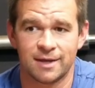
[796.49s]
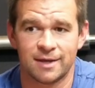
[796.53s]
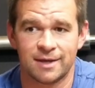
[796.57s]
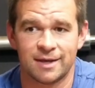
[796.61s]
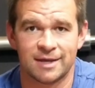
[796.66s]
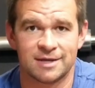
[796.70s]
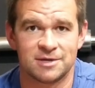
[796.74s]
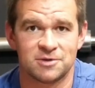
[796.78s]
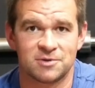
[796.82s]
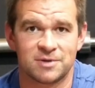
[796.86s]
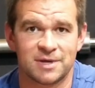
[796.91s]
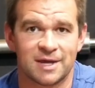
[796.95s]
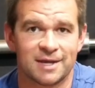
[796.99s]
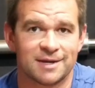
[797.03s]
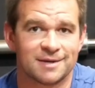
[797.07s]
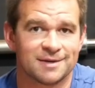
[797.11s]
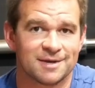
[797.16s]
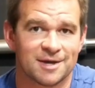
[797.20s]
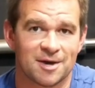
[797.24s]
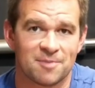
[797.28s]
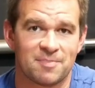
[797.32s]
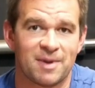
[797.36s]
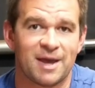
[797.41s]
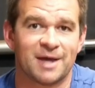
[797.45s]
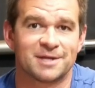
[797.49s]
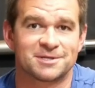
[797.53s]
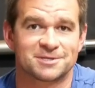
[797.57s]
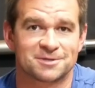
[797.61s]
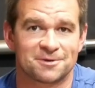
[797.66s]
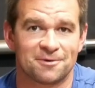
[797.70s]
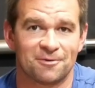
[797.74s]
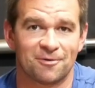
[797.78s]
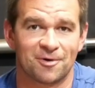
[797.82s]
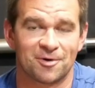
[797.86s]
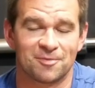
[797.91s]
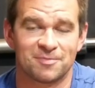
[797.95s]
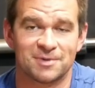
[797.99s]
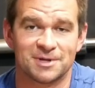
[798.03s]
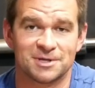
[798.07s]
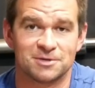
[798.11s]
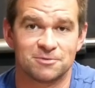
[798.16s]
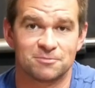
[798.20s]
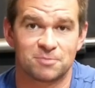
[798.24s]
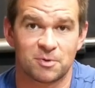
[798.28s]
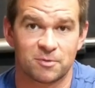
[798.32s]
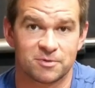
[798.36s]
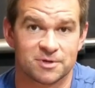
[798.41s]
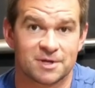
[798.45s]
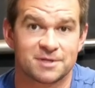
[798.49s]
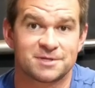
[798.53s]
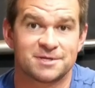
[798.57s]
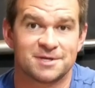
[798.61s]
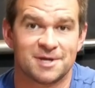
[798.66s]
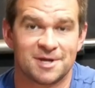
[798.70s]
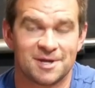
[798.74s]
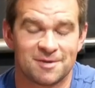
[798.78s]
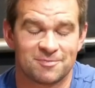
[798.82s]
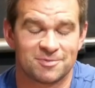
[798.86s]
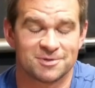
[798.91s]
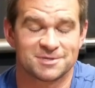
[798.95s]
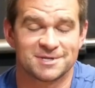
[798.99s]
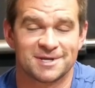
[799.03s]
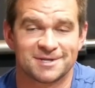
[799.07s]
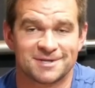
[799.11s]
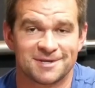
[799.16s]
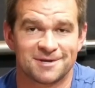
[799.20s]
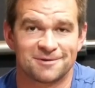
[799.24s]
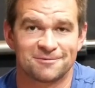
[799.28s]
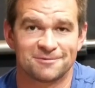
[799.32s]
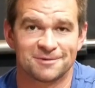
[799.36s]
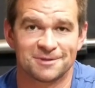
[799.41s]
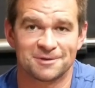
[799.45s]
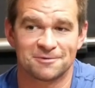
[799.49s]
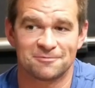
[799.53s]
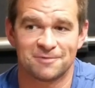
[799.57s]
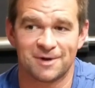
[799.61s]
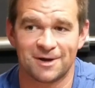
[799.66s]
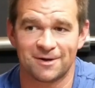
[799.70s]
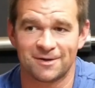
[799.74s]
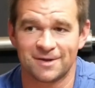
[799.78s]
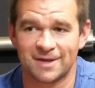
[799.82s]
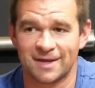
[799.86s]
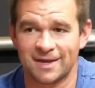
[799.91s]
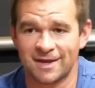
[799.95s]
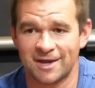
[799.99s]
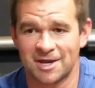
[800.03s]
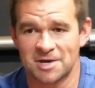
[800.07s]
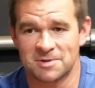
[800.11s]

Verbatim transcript: And you get a bad score, but you presented it really well.